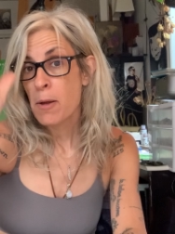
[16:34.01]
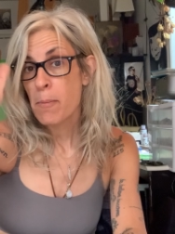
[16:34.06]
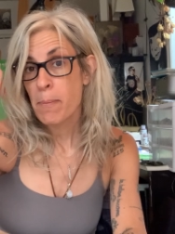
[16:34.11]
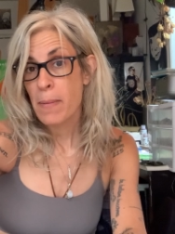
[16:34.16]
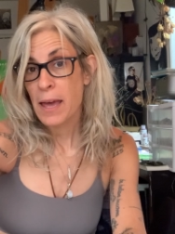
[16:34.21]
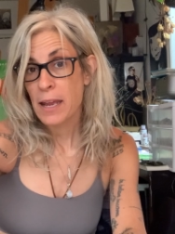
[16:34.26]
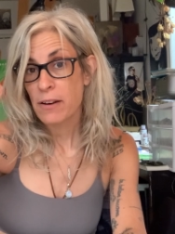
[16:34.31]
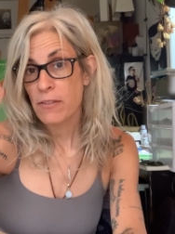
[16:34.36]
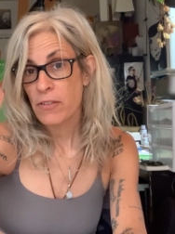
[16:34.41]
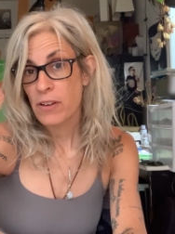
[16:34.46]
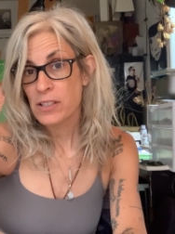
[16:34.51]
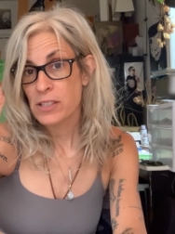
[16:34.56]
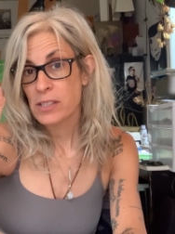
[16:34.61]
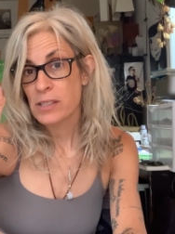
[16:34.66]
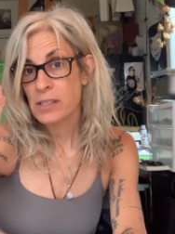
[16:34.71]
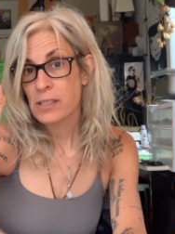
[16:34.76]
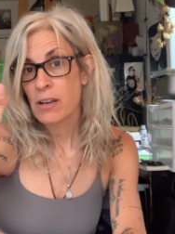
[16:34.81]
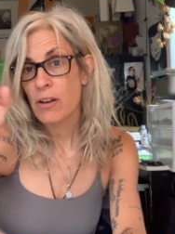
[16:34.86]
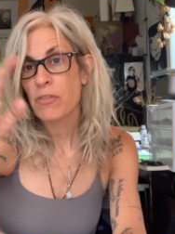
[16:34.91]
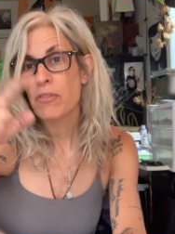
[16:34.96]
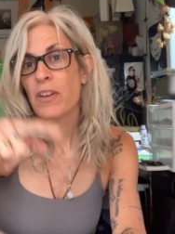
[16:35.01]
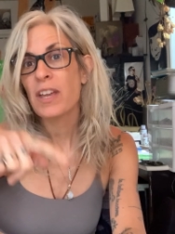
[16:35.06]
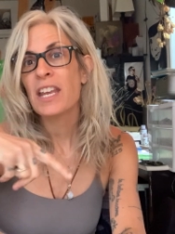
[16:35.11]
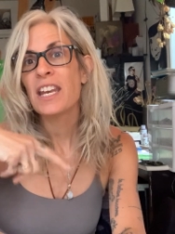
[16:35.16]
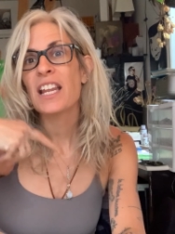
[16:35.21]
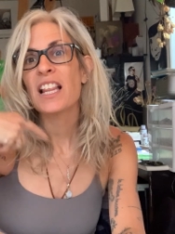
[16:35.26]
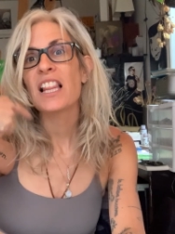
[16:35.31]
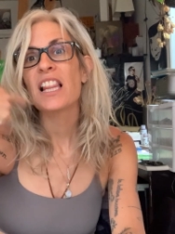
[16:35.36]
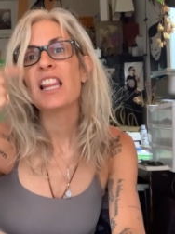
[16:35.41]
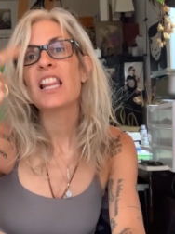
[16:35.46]
manifests itself in
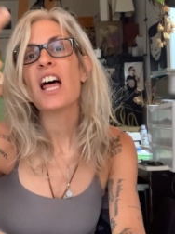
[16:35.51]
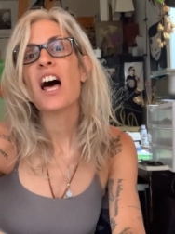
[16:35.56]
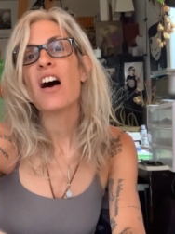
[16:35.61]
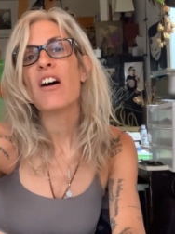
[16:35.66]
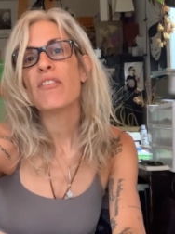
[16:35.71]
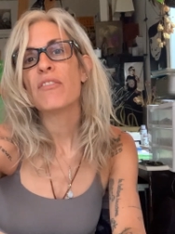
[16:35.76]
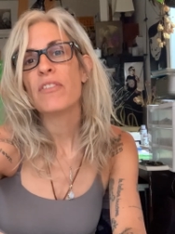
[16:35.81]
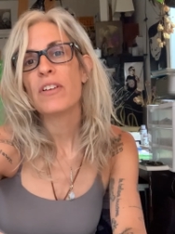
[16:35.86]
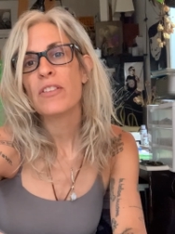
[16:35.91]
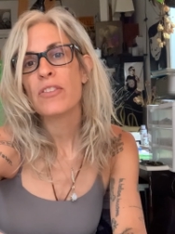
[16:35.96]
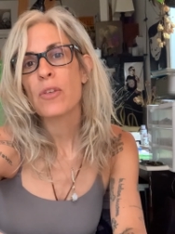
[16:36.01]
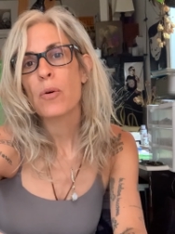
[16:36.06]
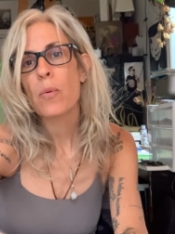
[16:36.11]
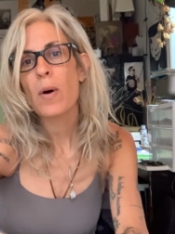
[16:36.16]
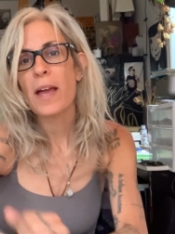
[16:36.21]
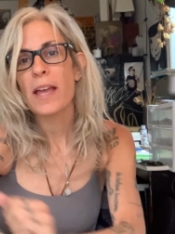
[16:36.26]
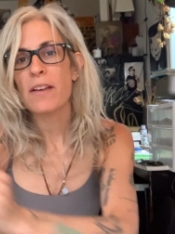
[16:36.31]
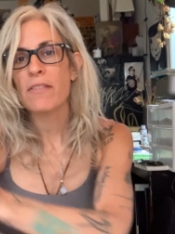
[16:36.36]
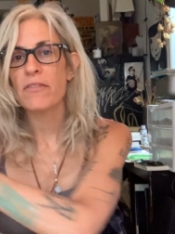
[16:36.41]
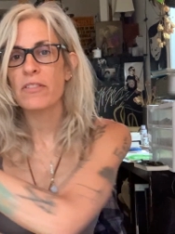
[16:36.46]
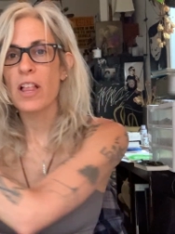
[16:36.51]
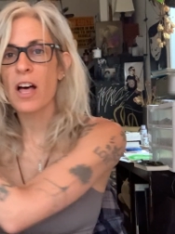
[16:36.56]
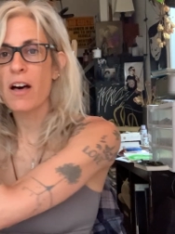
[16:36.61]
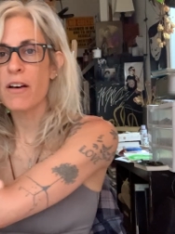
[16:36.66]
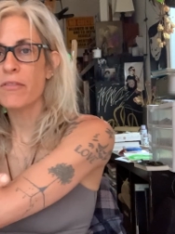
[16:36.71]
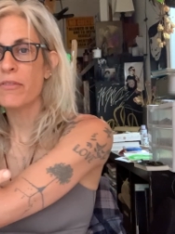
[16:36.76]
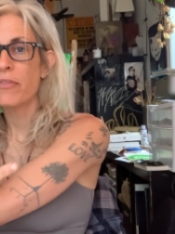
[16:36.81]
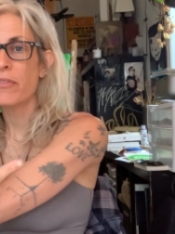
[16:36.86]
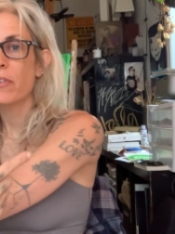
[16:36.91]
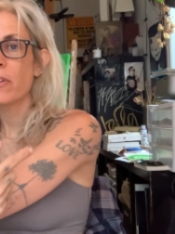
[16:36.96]
the love, in the way of
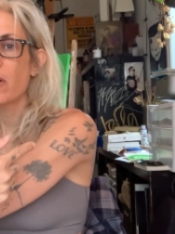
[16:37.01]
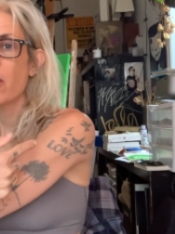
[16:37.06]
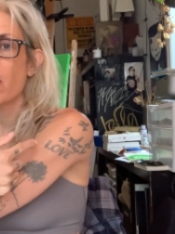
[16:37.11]
love.